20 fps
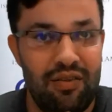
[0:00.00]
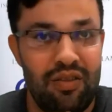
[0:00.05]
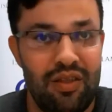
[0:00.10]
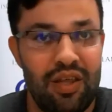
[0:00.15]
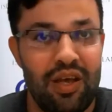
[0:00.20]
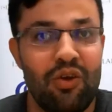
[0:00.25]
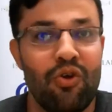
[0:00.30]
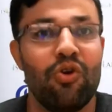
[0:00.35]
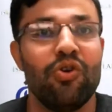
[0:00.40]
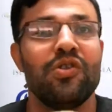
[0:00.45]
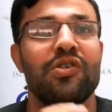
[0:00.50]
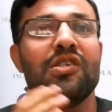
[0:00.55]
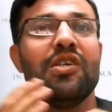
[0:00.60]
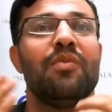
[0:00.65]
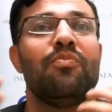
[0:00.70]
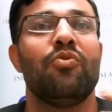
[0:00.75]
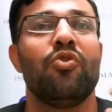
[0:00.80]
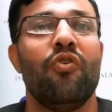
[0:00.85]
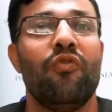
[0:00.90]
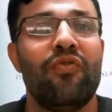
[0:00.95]
the
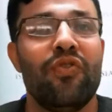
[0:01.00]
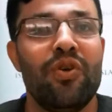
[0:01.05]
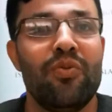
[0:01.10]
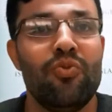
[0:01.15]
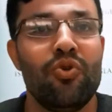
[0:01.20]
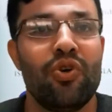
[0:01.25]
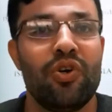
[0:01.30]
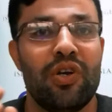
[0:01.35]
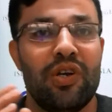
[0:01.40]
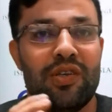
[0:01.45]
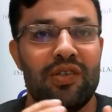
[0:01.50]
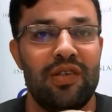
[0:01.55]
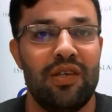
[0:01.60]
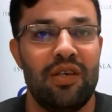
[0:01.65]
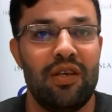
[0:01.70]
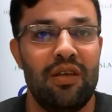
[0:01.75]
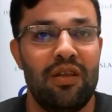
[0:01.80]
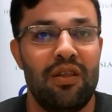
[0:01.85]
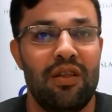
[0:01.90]
concept of democracy,